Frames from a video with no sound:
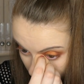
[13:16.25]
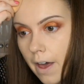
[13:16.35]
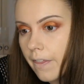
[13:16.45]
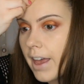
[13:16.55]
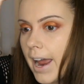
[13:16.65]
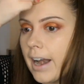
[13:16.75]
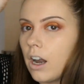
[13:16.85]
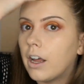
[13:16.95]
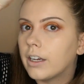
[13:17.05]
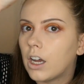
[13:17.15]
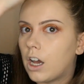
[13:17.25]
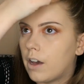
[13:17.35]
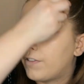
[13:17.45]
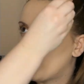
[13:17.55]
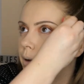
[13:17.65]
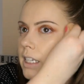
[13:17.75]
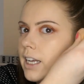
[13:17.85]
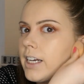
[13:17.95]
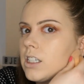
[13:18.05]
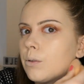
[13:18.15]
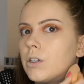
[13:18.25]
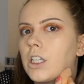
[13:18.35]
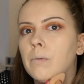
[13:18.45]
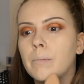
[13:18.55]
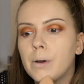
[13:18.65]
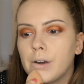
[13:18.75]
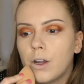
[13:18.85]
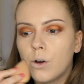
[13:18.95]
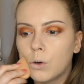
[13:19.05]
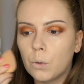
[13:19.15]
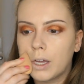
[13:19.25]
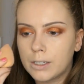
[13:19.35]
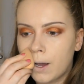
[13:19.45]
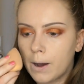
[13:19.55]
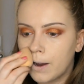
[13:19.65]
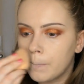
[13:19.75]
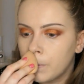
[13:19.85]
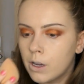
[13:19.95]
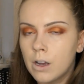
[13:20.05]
And then like a few weeks later, once I've been putting it on all that time,